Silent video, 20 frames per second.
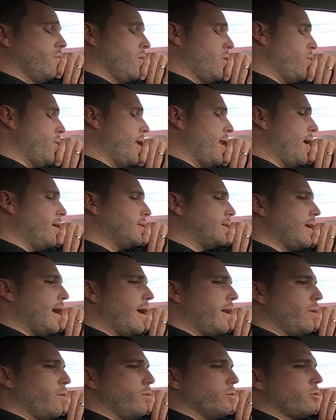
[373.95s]
I went outside
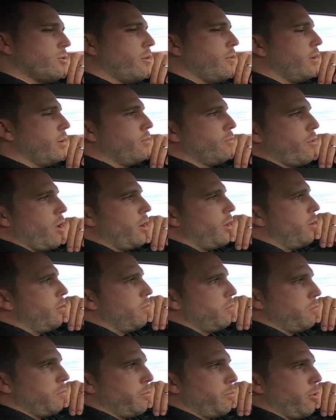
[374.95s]
and it was already
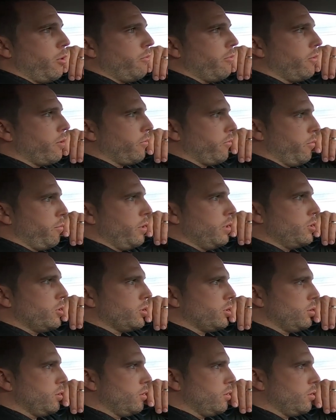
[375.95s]
running, perfect for me
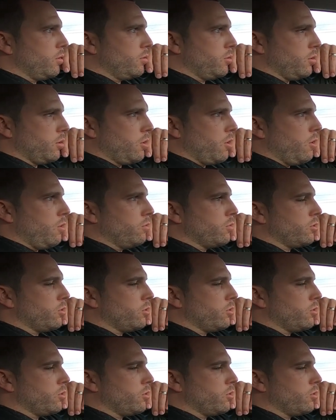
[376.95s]
just to go.